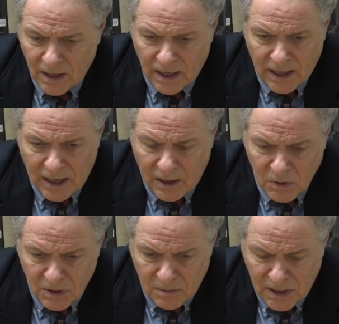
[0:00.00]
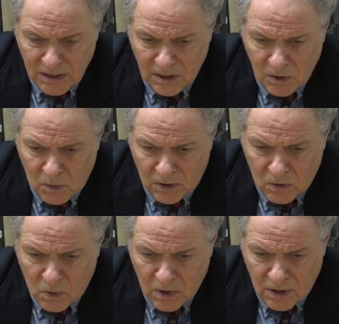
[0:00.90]
and it was an amazingly
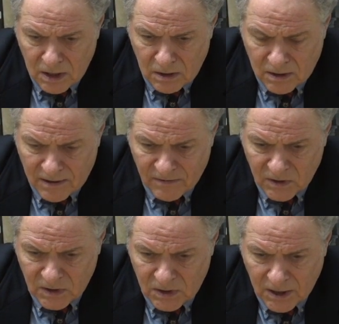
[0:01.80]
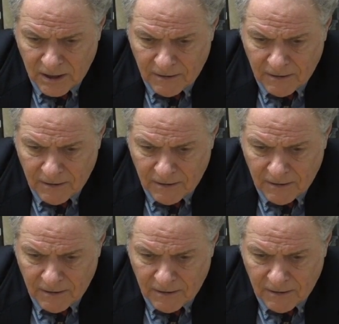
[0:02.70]
well-coordinated conference.